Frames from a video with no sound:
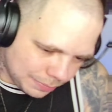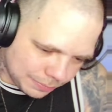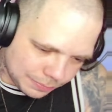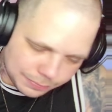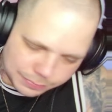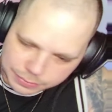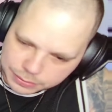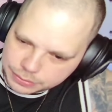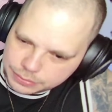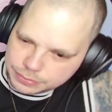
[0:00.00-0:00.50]

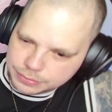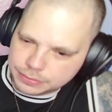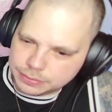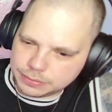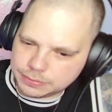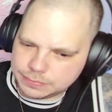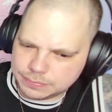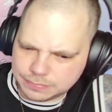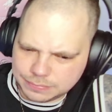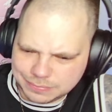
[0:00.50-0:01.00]
dude,
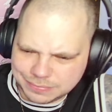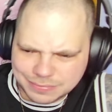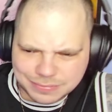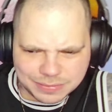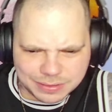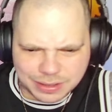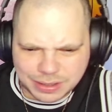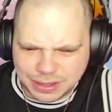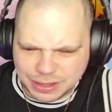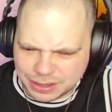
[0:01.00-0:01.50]

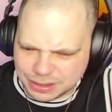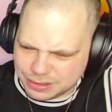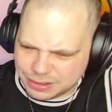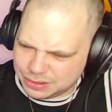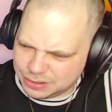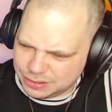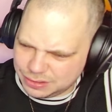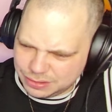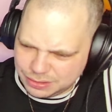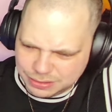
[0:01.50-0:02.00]
Yeah.
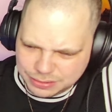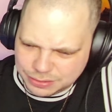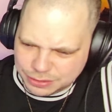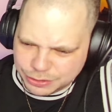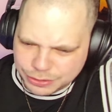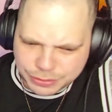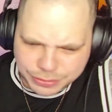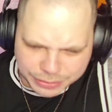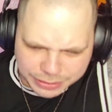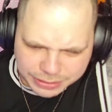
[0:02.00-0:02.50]

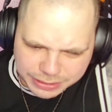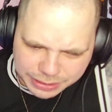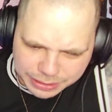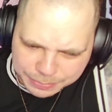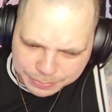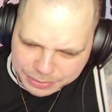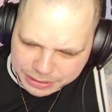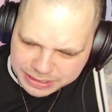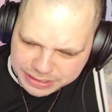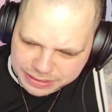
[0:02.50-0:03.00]
You did an
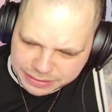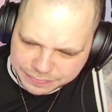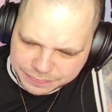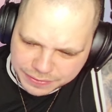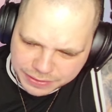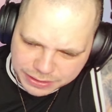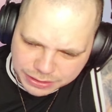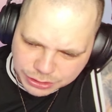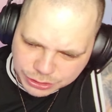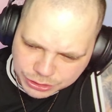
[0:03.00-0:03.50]
amazing
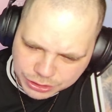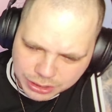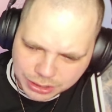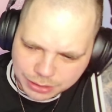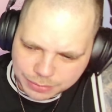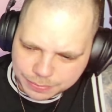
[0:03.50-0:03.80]
fucking job.